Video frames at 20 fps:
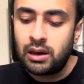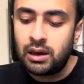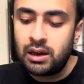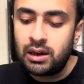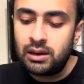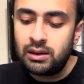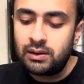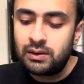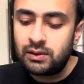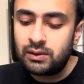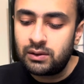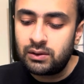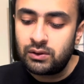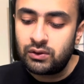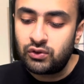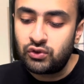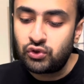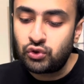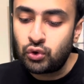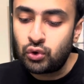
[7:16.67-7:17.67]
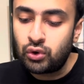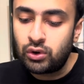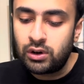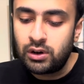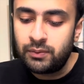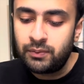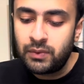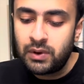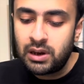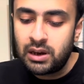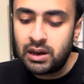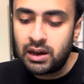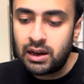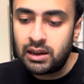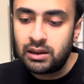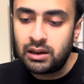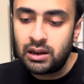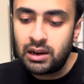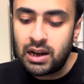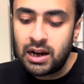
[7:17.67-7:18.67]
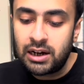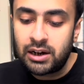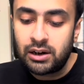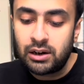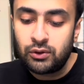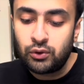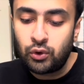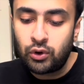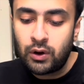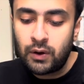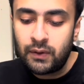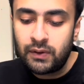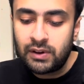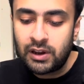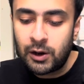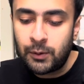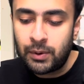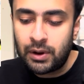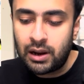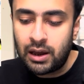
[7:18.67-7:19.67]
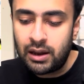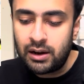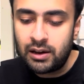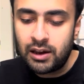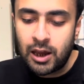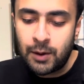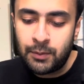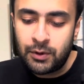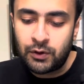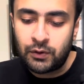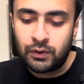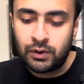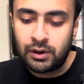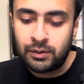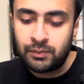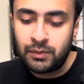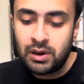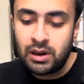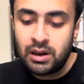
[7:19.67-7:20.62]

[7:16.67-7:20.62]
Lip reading: is stored in the lateral zone of cerebellar hemisphere.